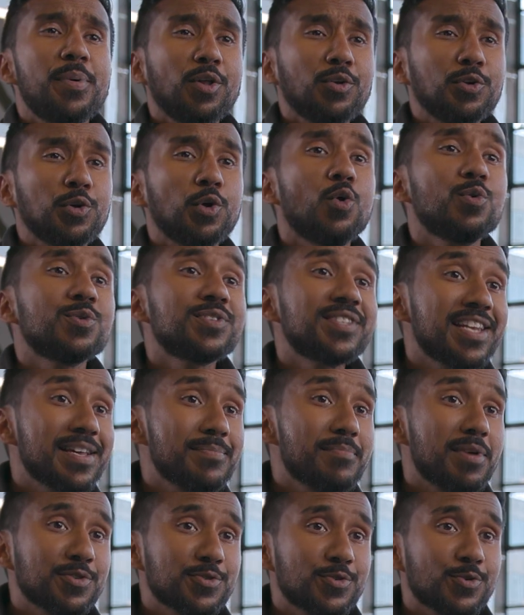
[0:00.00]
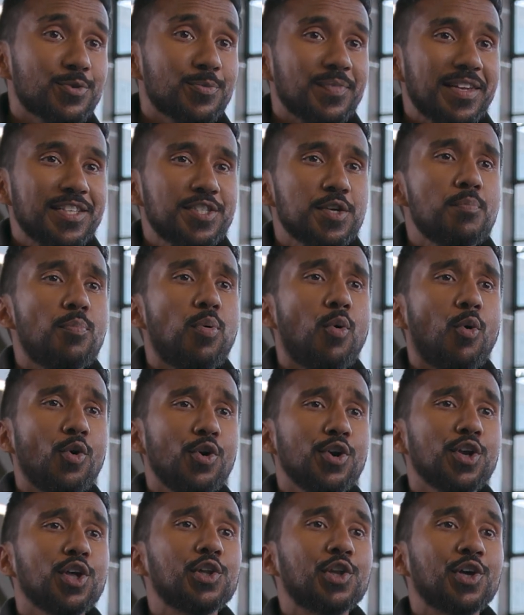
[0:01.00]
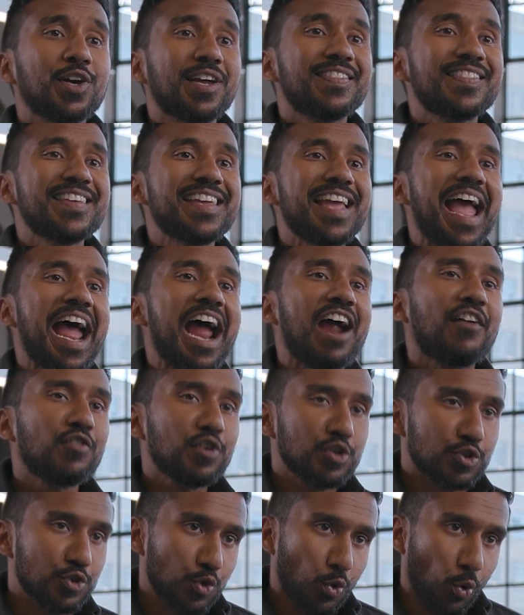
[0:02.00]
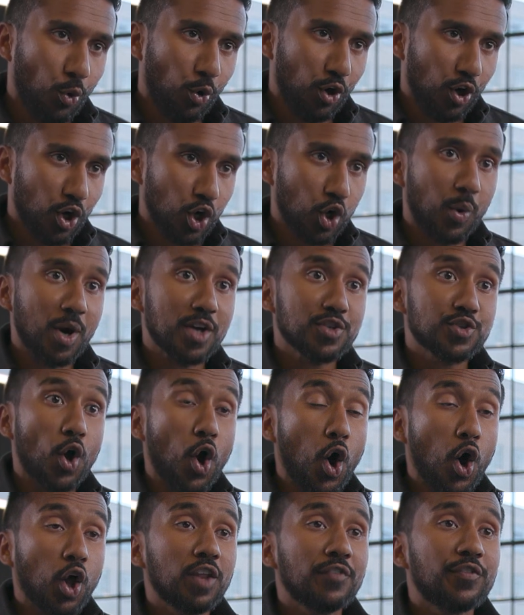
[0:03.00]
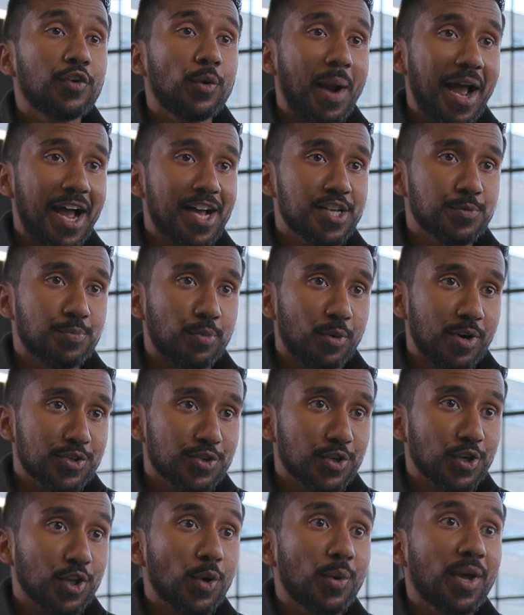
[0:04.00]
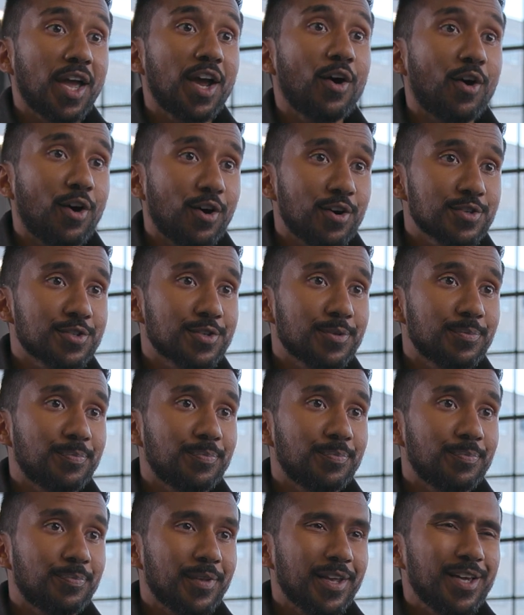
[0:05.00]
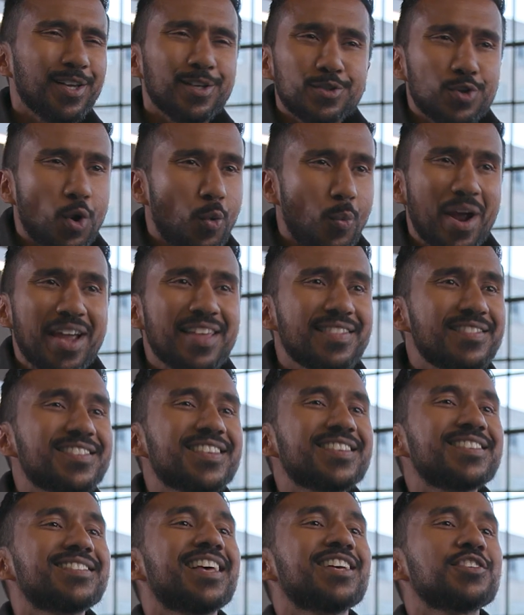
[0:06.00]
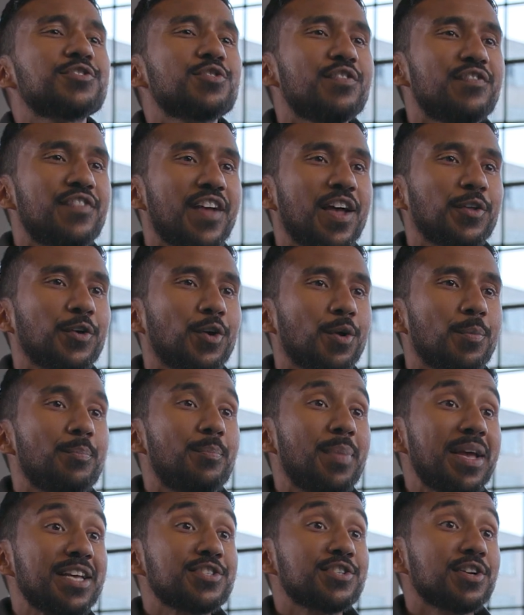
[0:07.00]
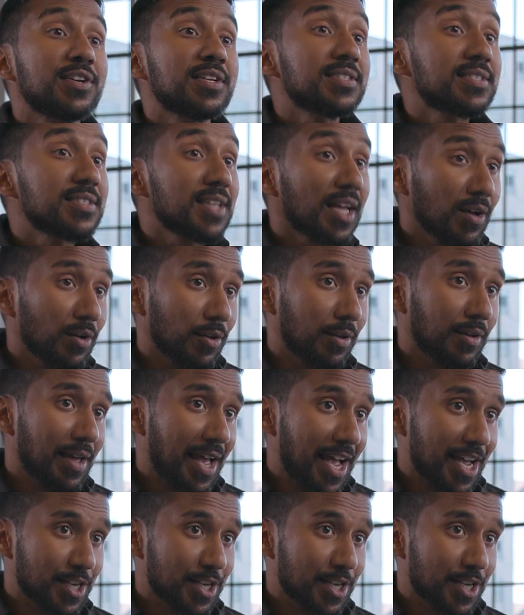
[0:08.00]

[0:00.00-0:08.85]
build goal-setting muscle, it's important to look at the average score across all of your aspirational OKRs. Don't weigh success or failure based on a single